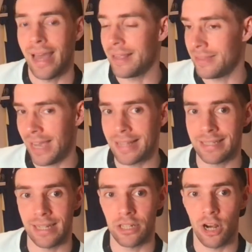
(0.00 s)
in the
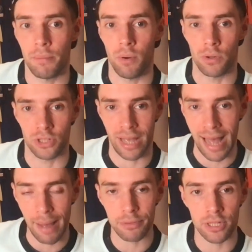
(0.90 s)
18-yard box.
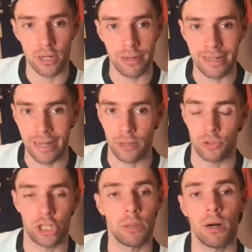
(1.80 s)
Absolutely nil.
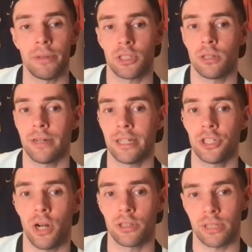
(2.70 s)
Chilwell missed a great
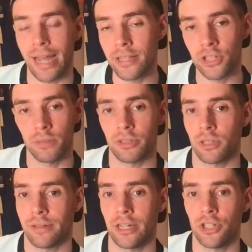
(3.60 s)
chance. Enzo missed
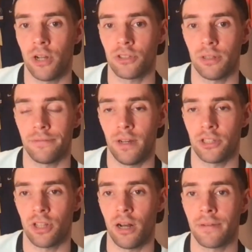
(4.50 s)
a great chance in the
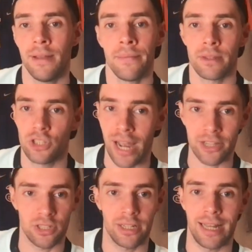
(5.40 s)
first half.
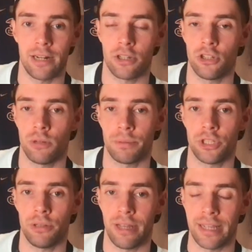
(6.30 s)
Jackson, again, had a good
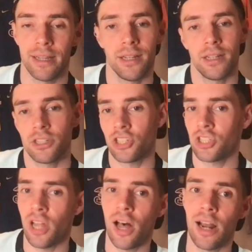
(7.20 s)
opportunity.
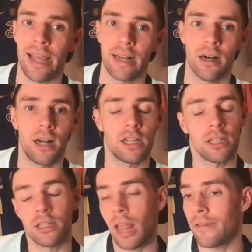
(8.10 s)
Sterling, I
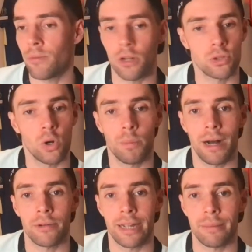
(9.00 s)
don't even want to talk
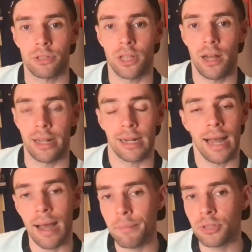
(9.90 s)
about Raheem Sterling.
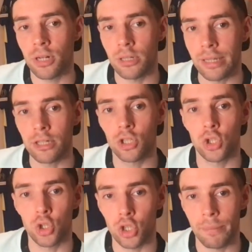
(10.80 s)
Absolutely
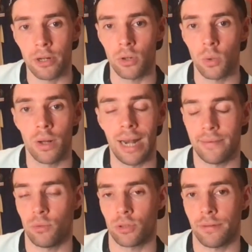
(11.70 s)
criminal
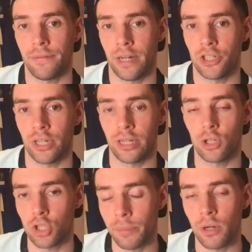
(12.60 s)
levels of finishing.
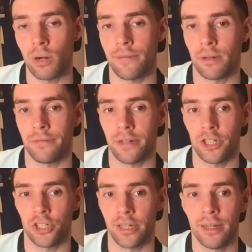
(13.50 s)
Criminal level of
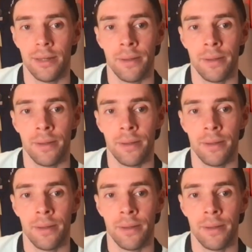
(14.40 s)
finishing.